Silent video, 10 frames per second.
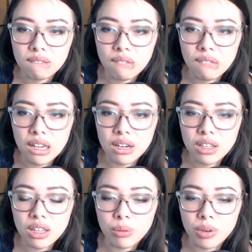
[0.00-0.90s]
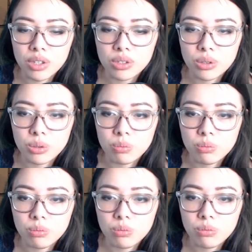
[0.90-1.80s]
I don't even want soup,
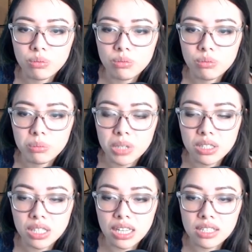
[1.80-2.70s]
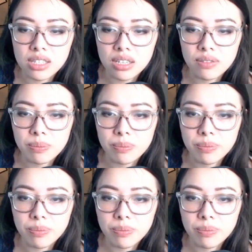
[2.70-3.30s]
but I don't think I can save them.